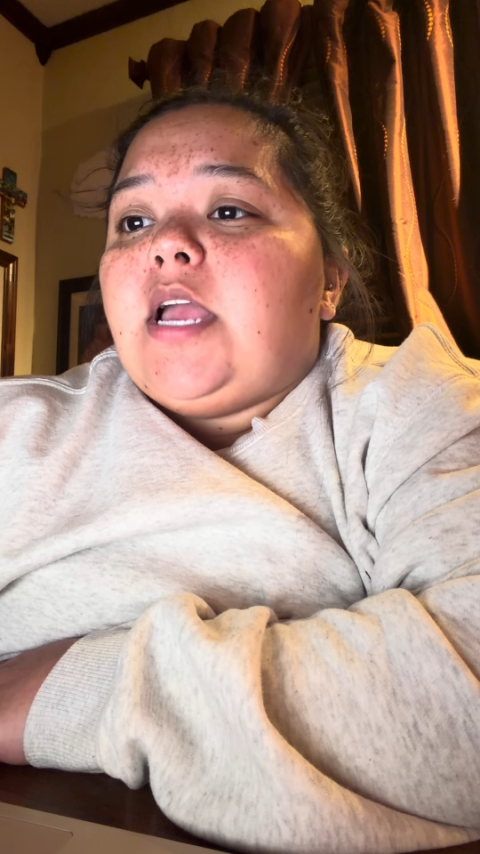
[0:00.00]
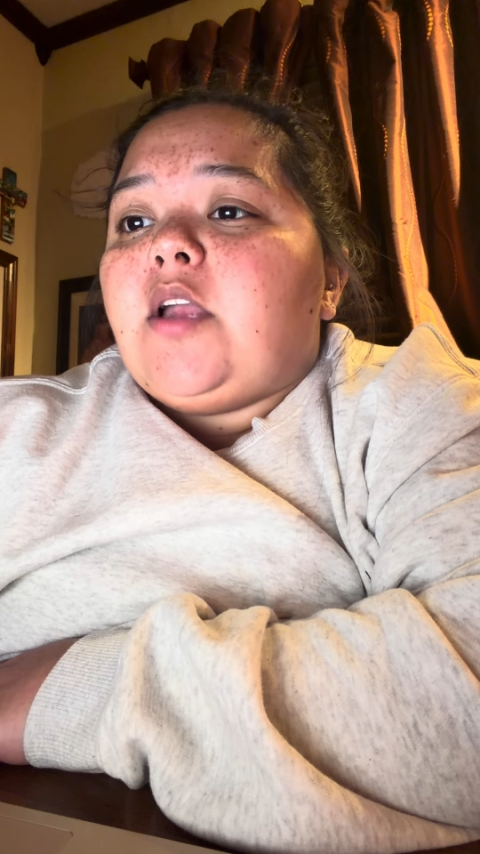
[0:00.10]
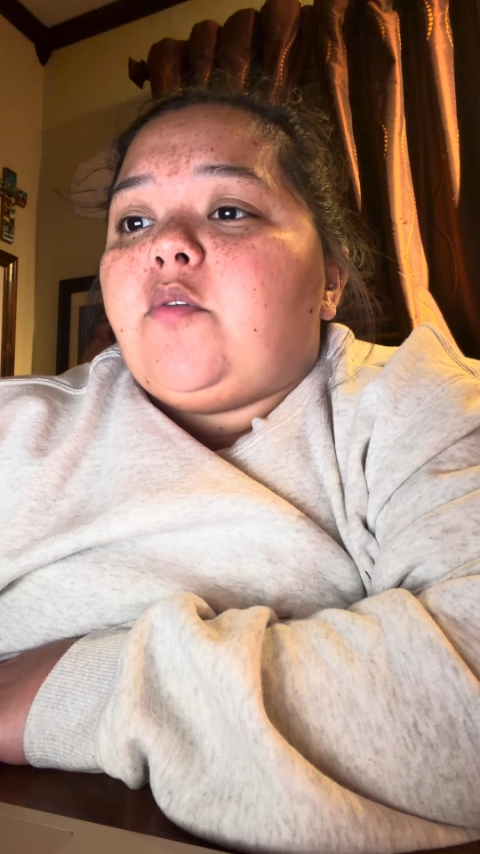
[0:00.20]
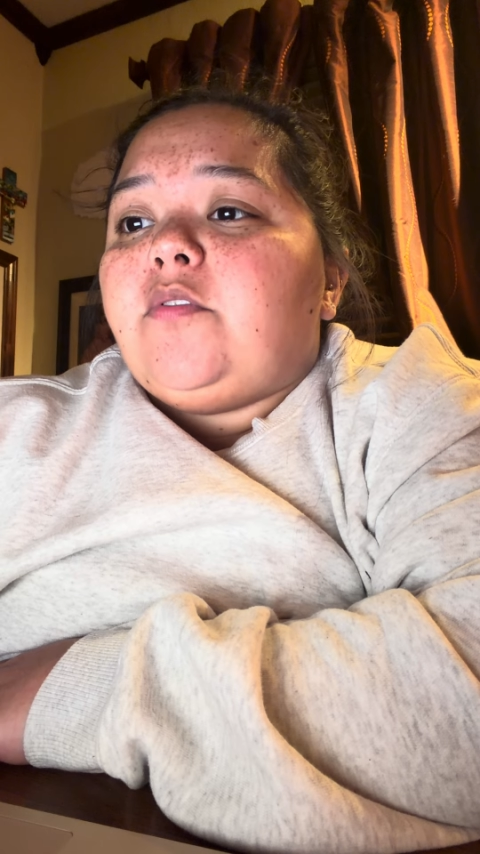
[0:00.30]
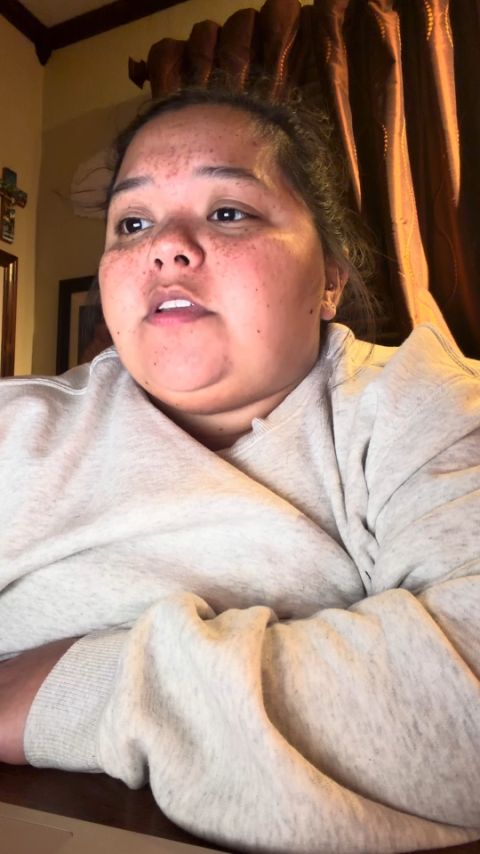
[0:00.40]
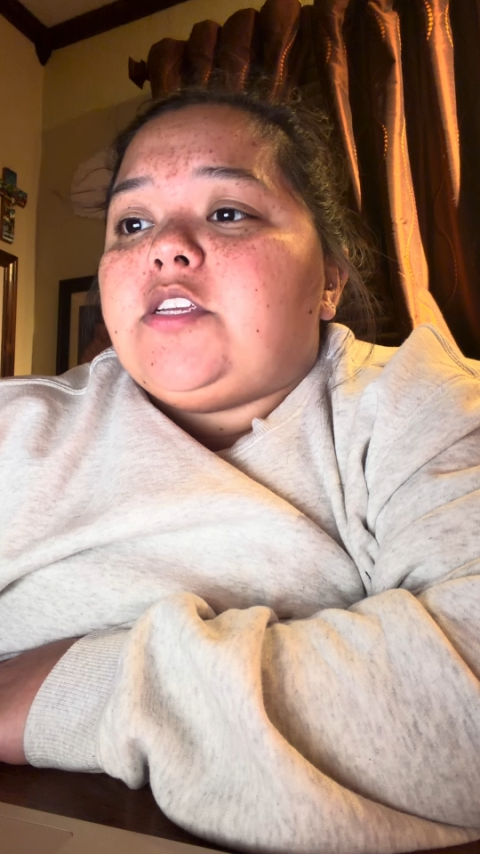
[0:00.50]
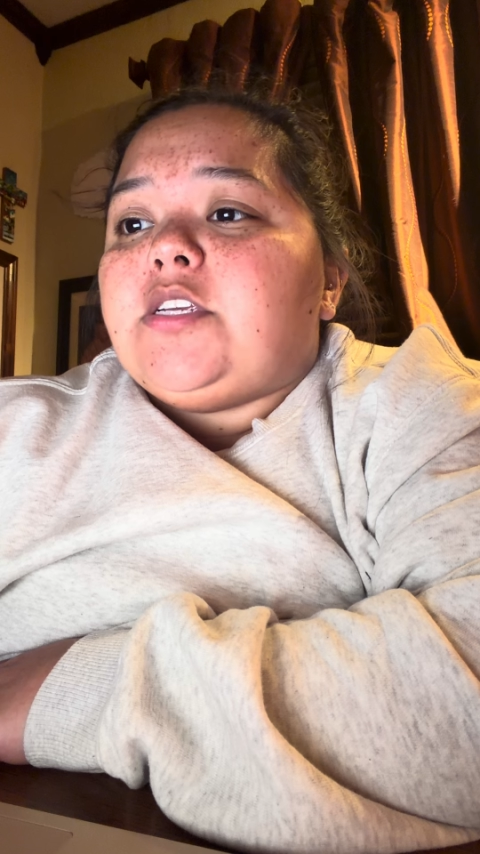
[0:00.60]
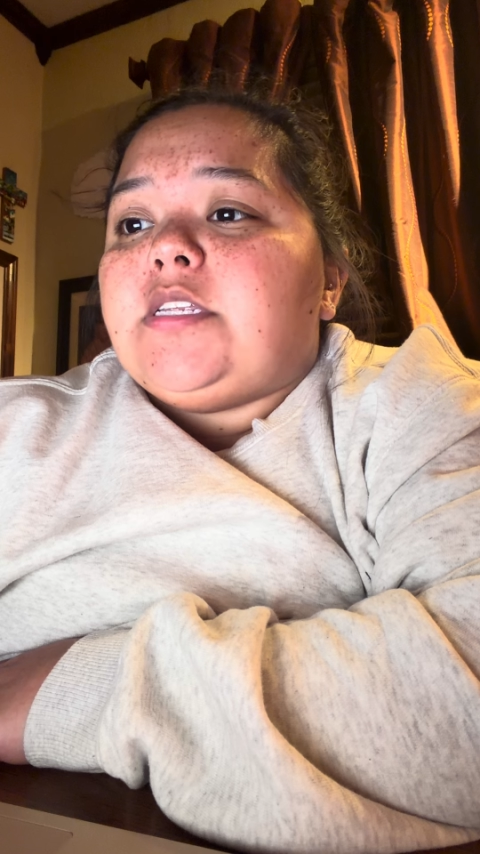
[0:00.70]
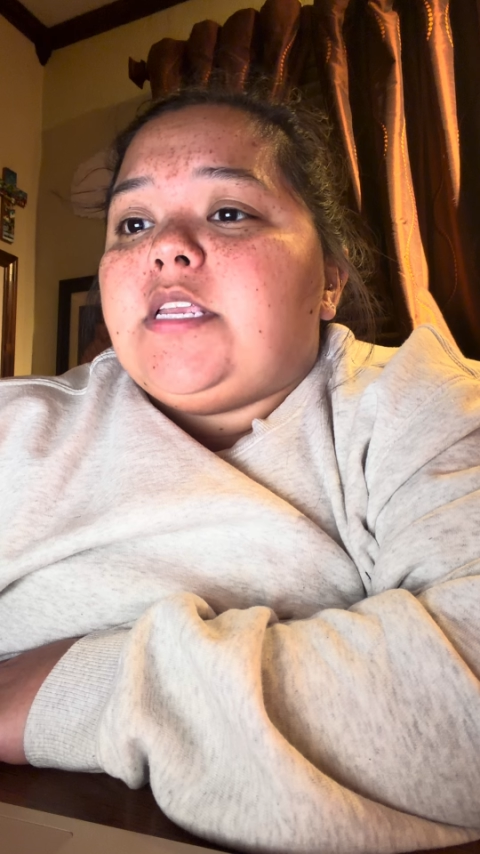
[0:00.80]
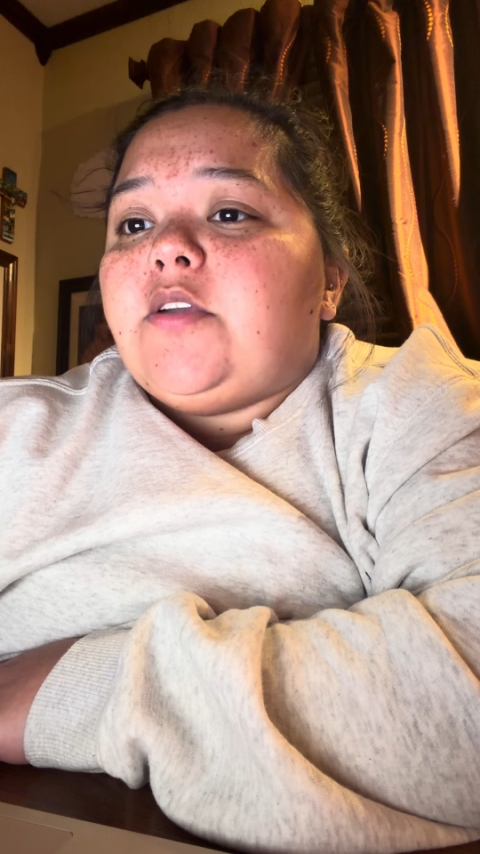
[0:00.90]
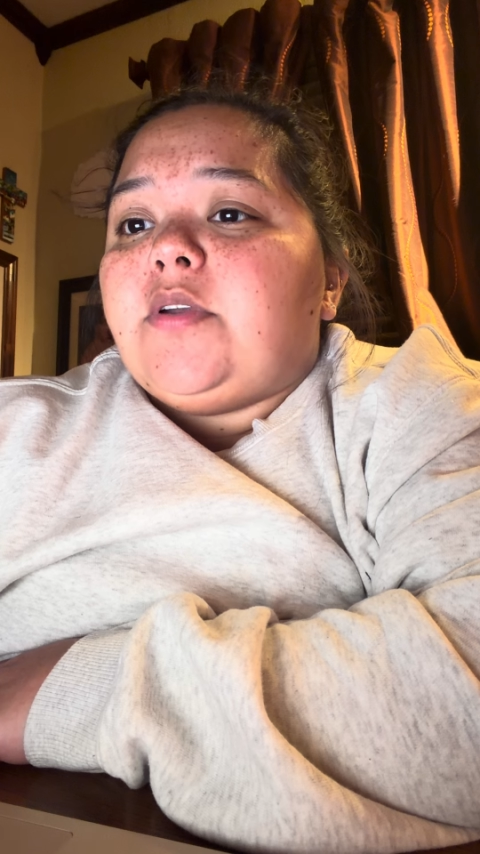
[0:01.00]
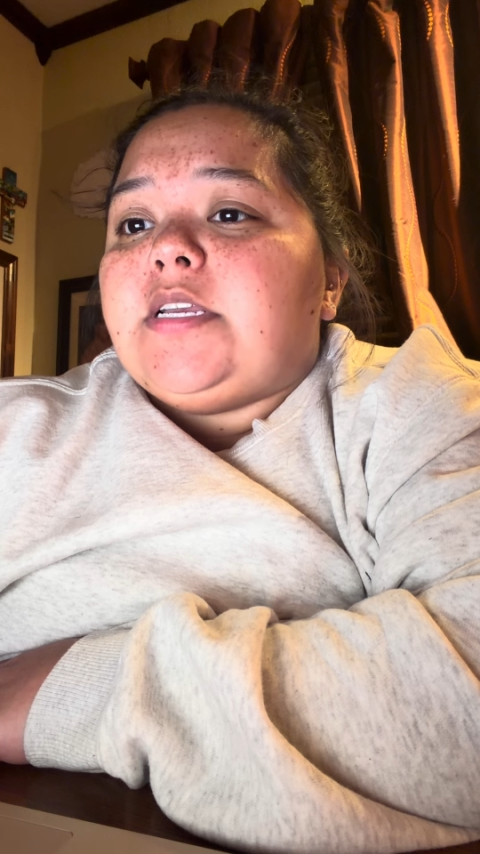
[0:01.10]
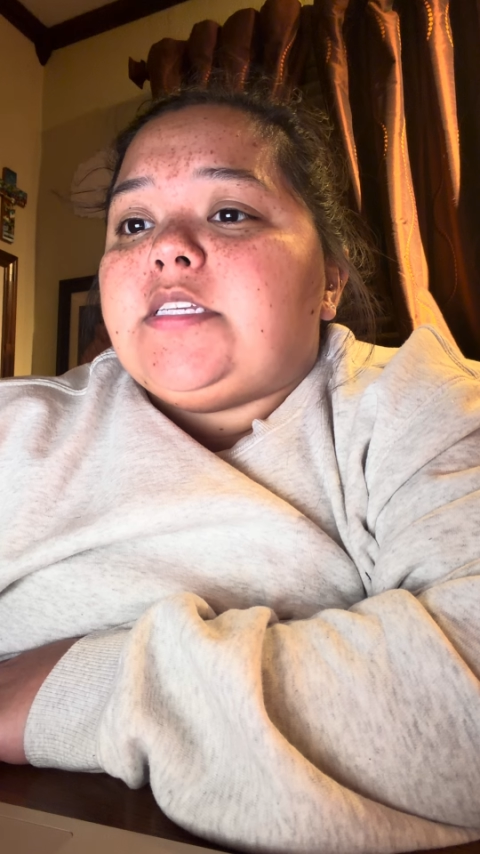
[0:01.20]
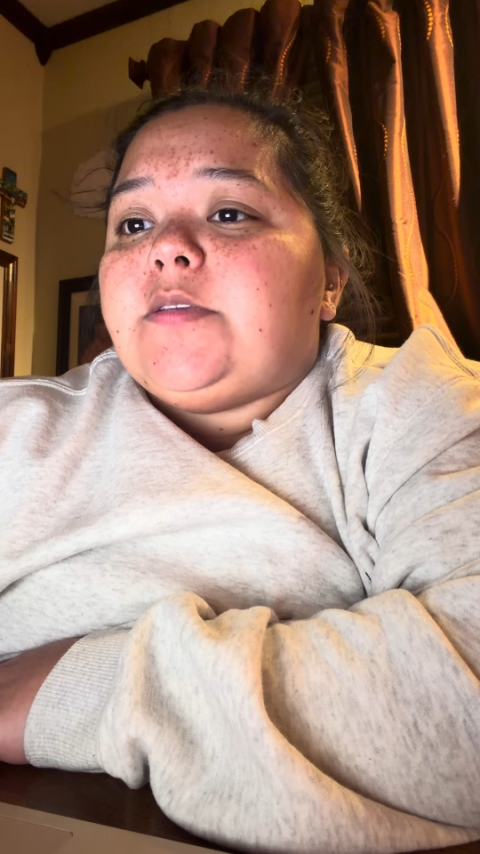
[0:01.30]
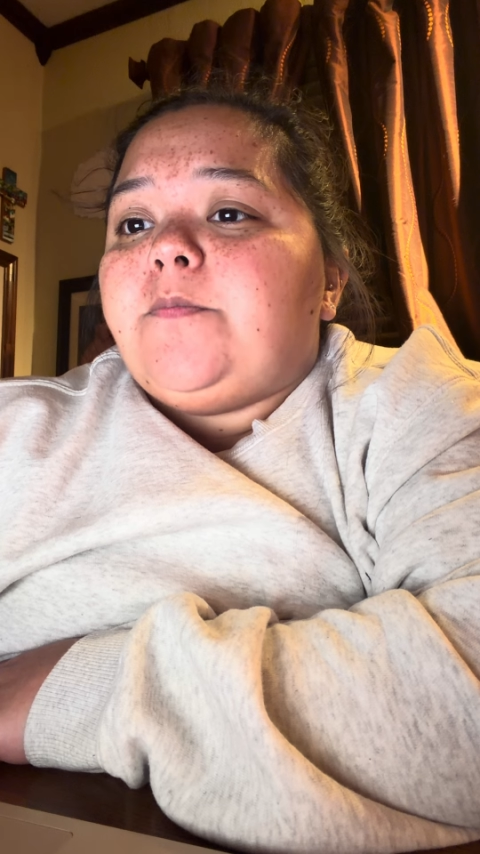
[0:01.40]
acquisition
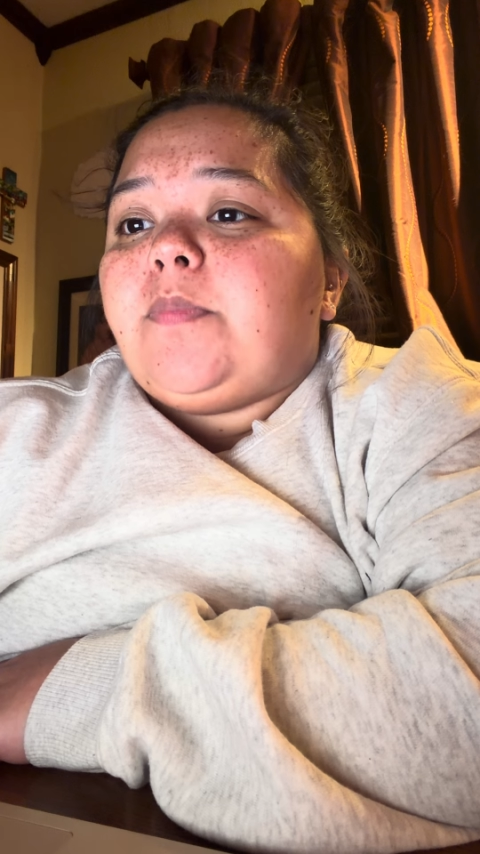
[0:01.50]
theories.